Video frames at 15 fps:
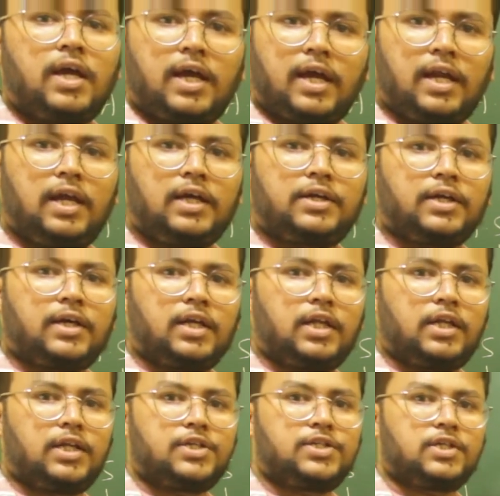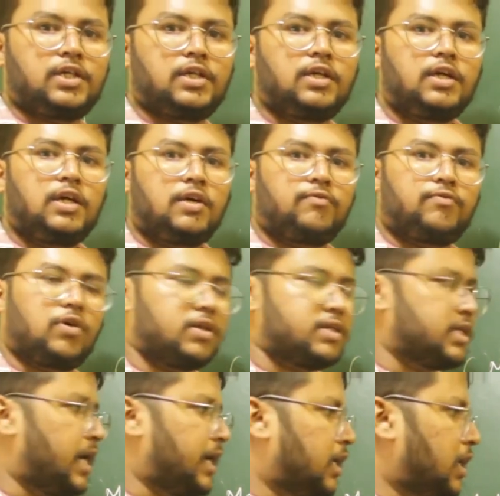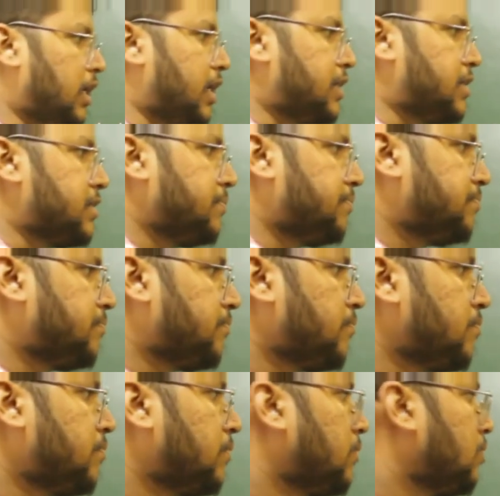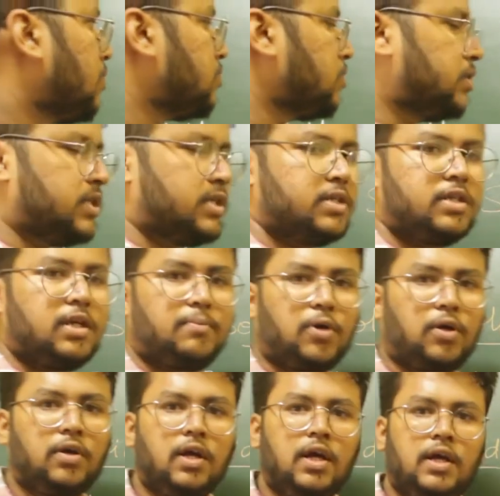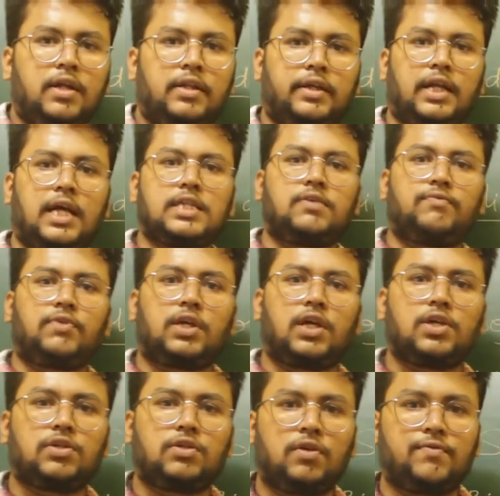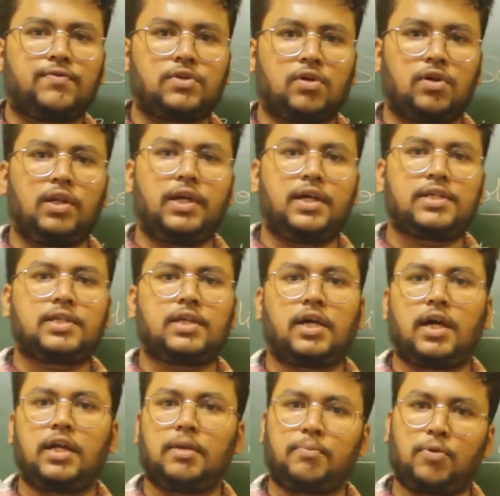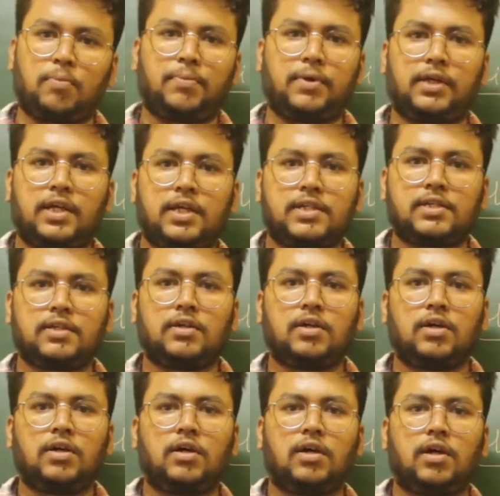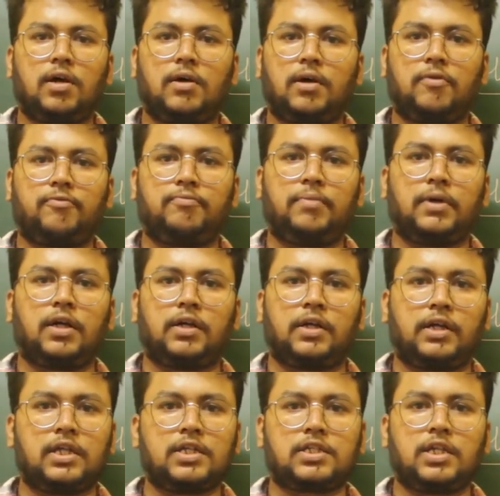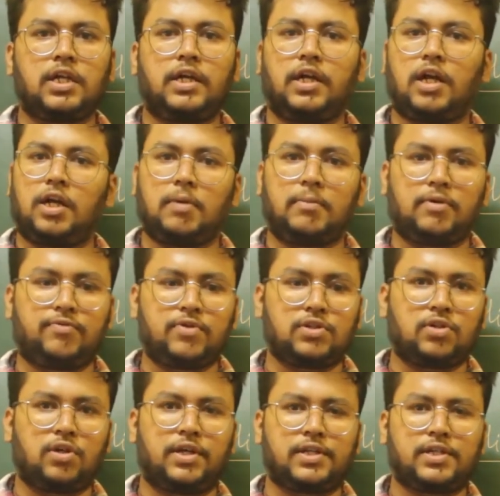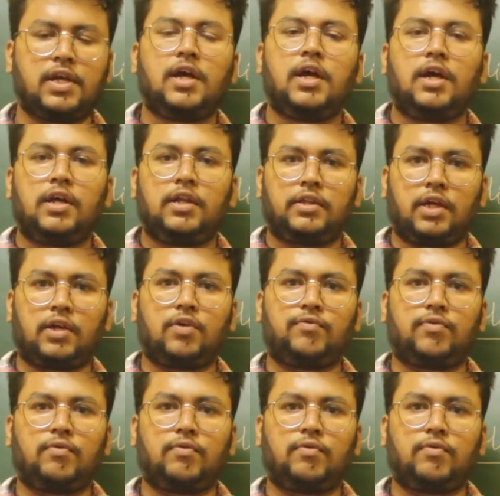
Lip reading: energy for satellites. So this is about the classification of solids and the properties of your crystalline and amorphous solids. Thank you for watching.